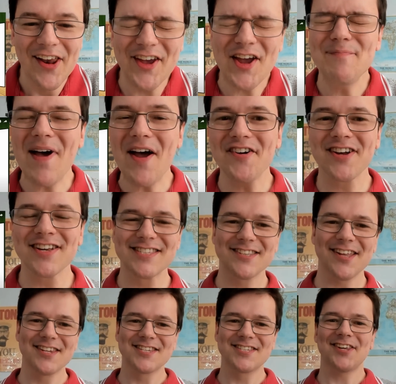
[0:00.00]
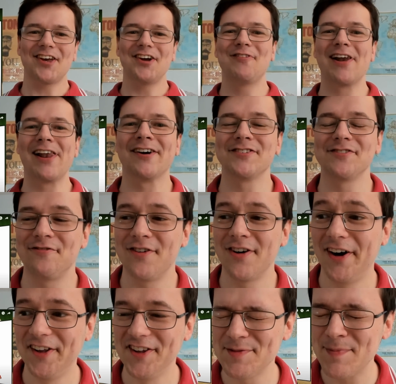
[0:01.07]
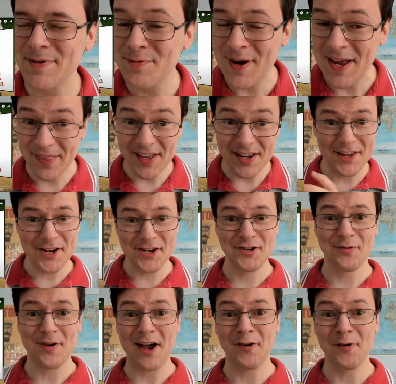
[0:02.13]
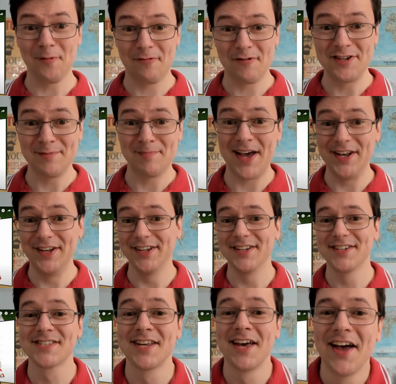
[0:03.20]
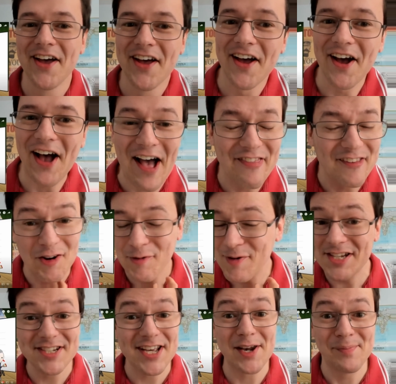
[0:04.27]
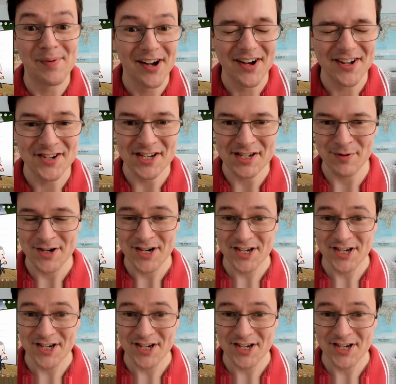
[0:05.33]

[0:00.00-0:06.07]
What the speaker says: Like, America's done so well out of France. Between the initial help for independence and the Louisiana Purchase, which